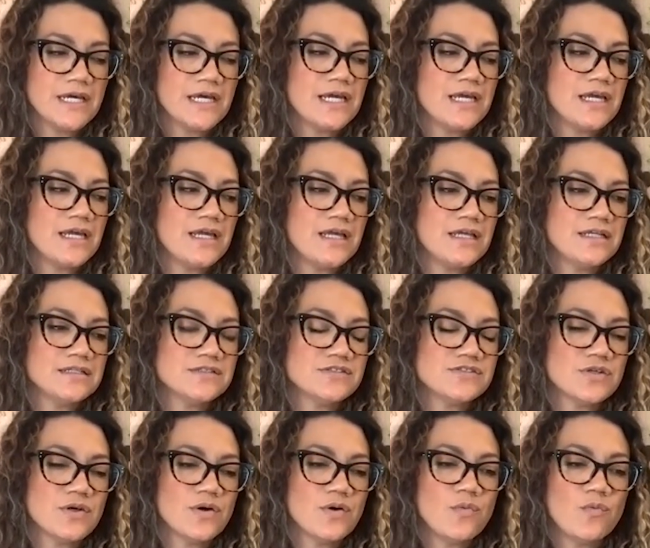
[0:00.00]
And
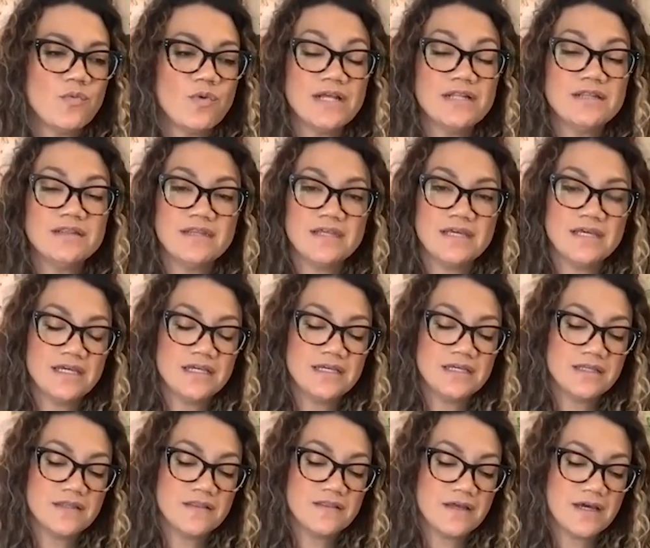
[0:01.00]
so, one
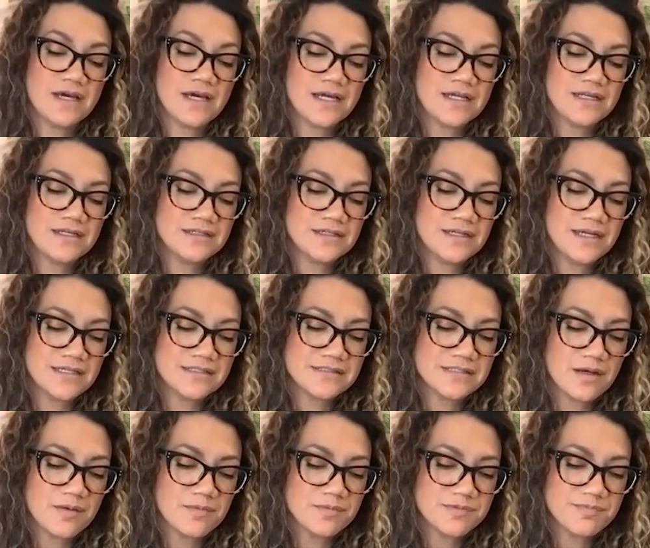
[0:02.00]
thing that has
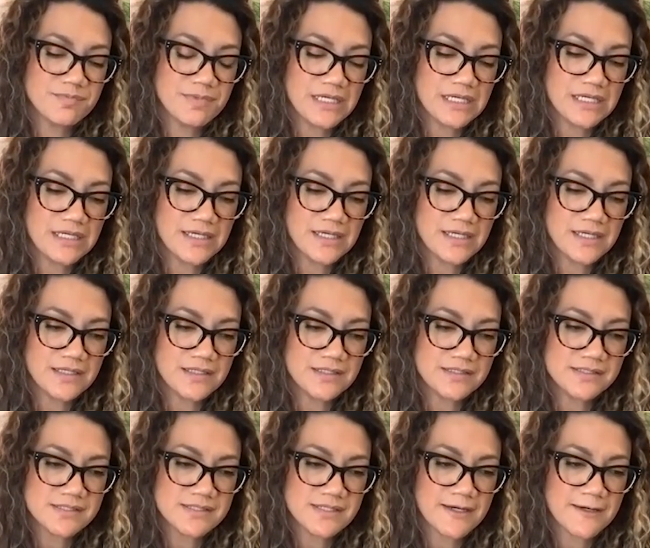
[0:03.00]
helped me
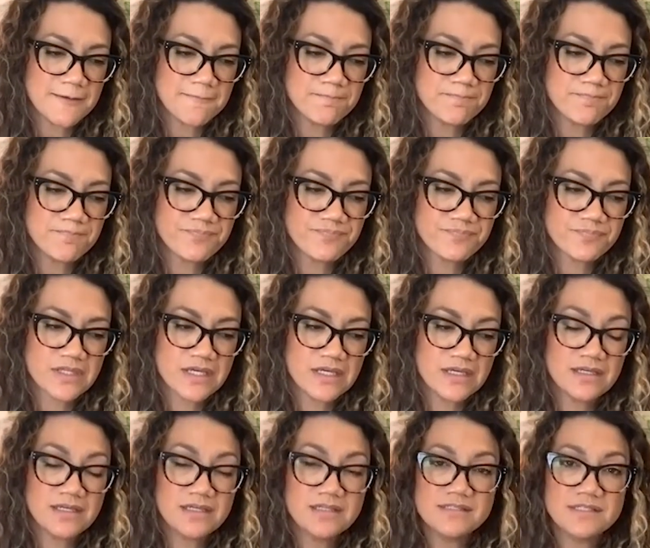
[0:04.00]
is um,
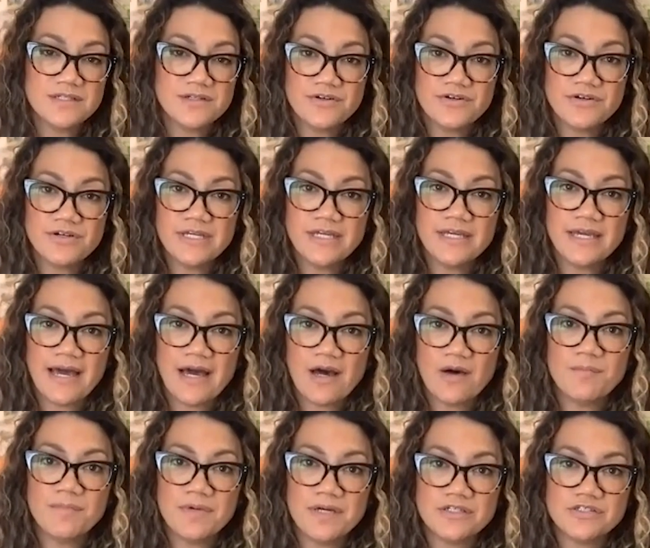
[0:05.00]
considering
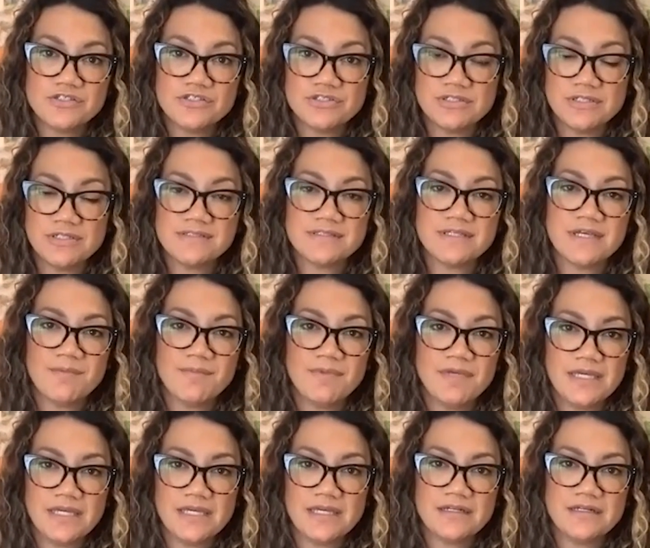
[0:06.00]
how much is
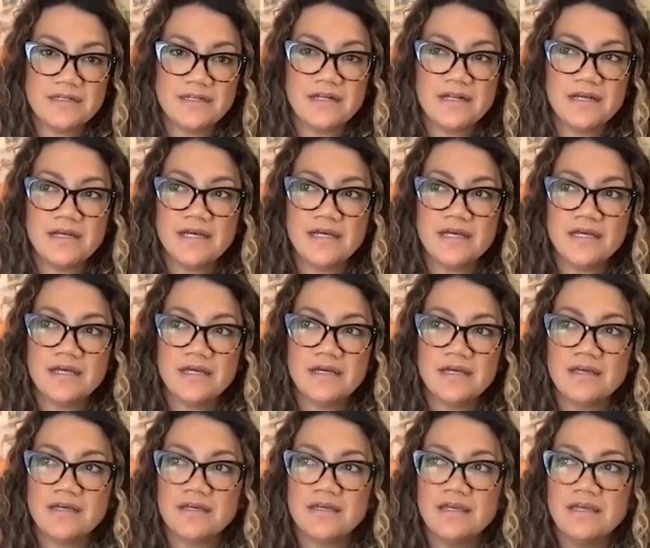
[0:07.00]
coming in
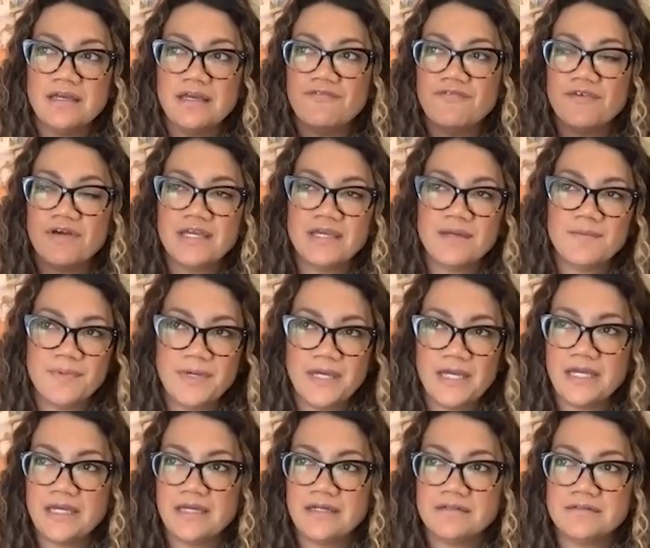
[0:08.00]
if i get
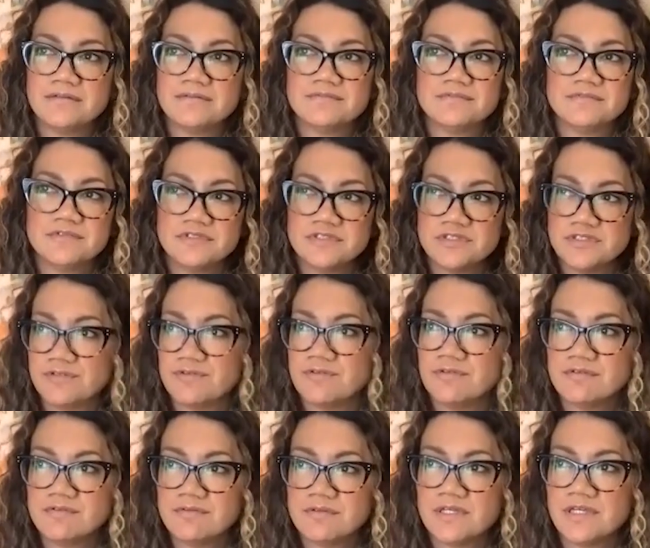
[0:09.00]
paid
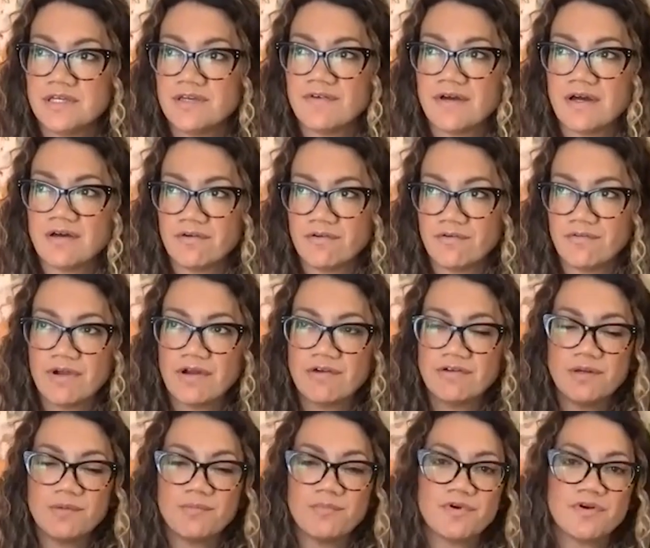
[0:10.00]
to give out the round
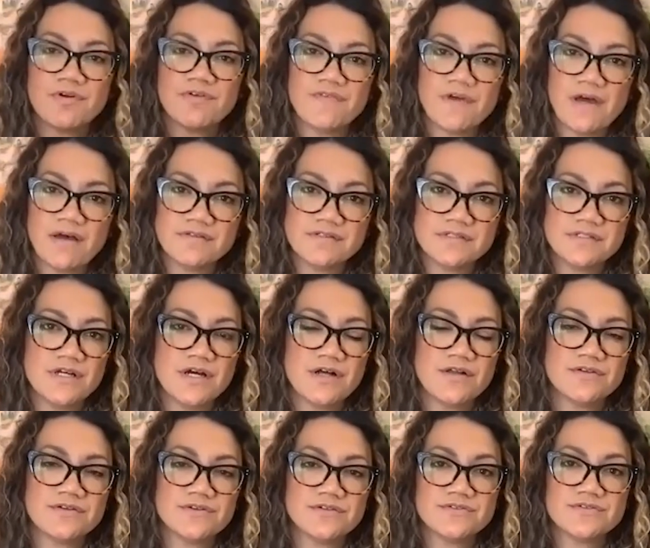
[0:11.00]
number a thousand
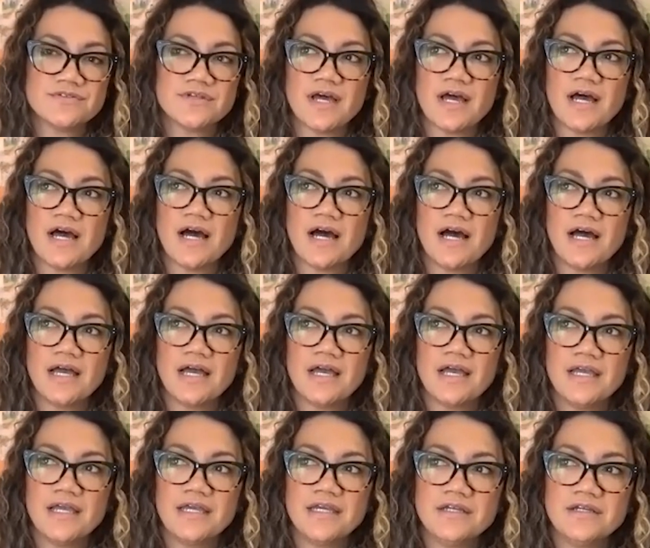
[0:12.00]
dollars
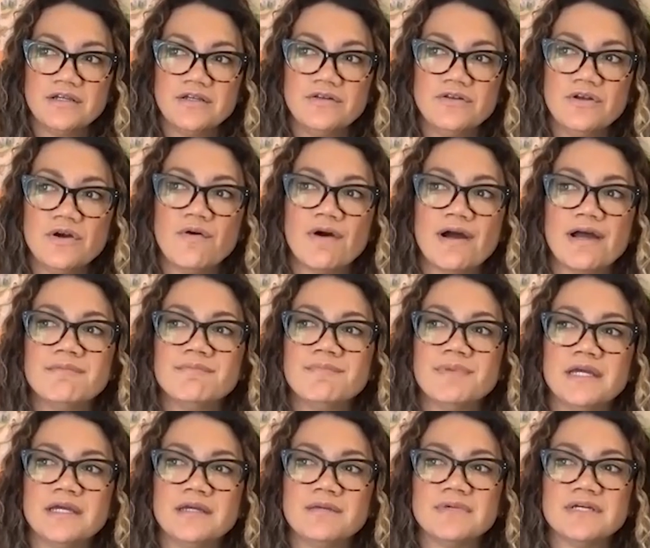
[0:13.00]
i know i'm
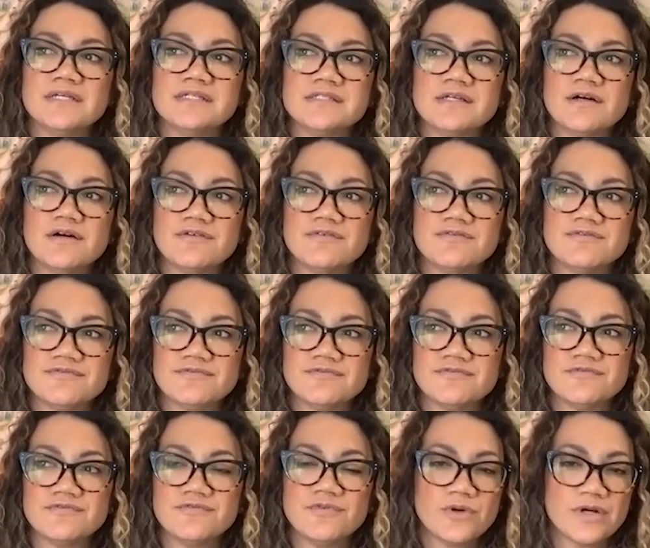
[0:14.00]
paying myself
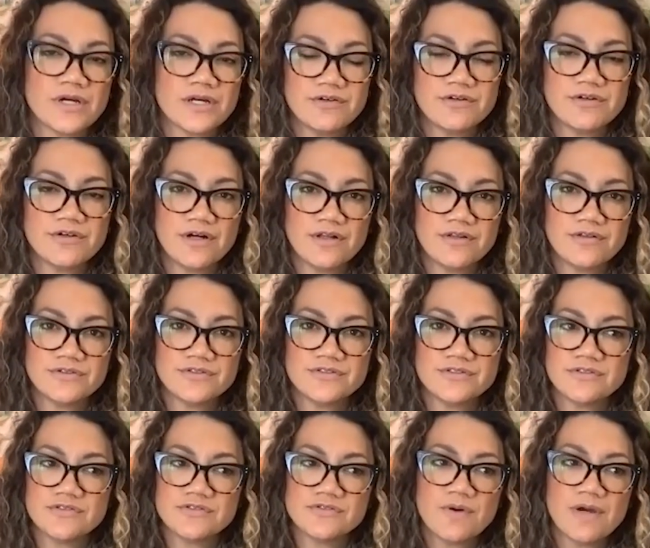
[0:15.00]
four hundred dollars
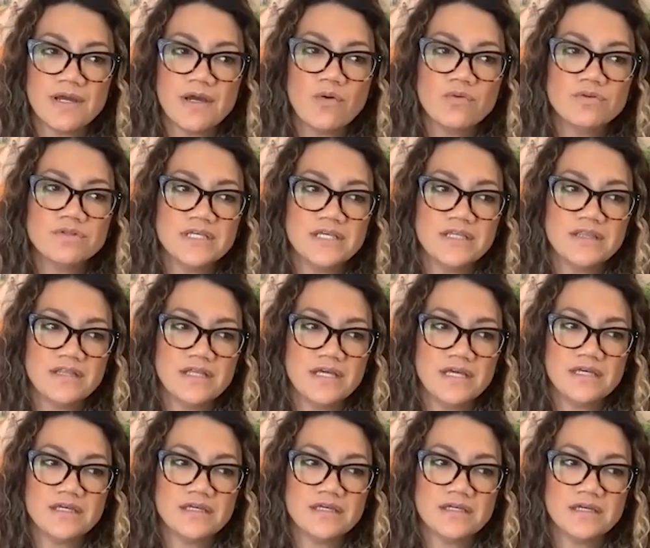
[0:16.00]
so i only
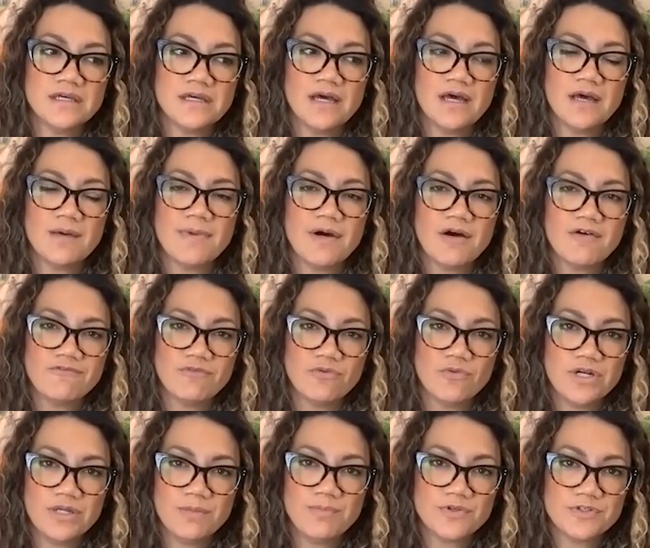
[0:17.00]
think about
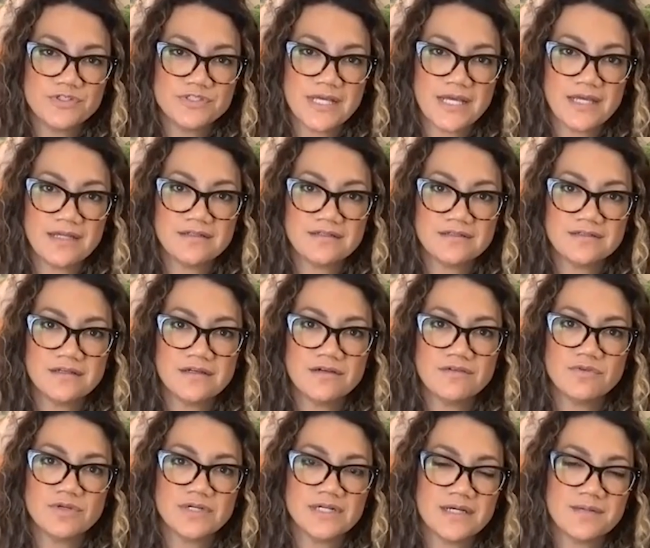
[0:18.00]
40% of
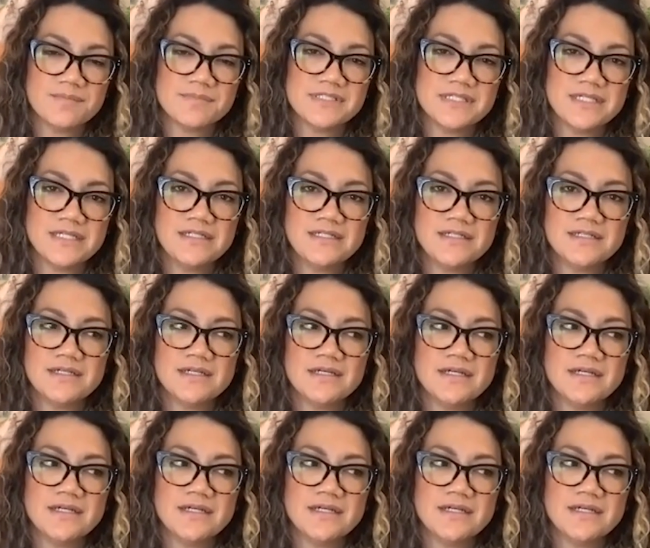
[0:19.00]
what comes in